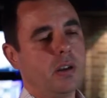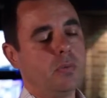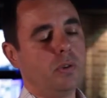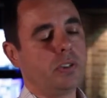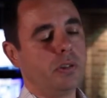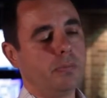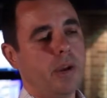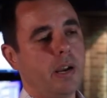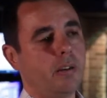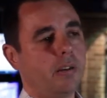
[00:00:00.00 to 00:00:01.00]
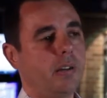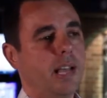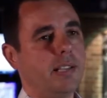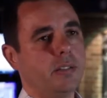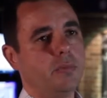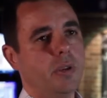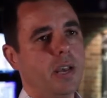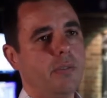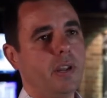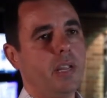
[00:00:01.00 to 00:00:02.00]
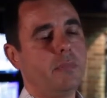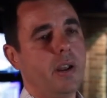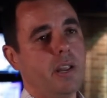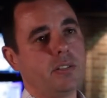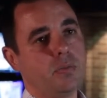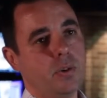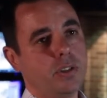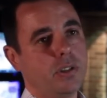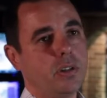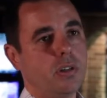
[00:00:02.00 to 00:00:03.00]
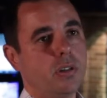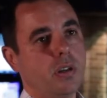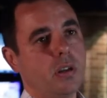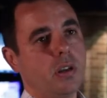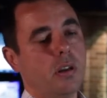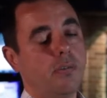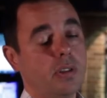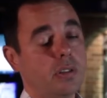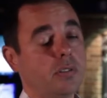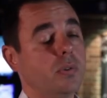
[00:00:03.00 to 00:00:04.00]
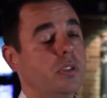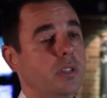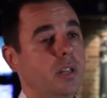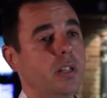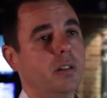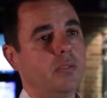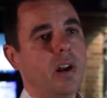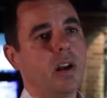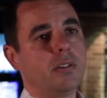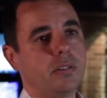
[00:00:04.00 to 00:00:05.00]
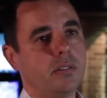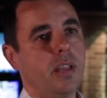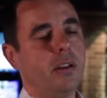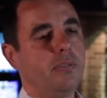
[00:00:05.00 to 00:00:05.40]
which in the back closet we have an 8x8 switcher, a video switcher that routes any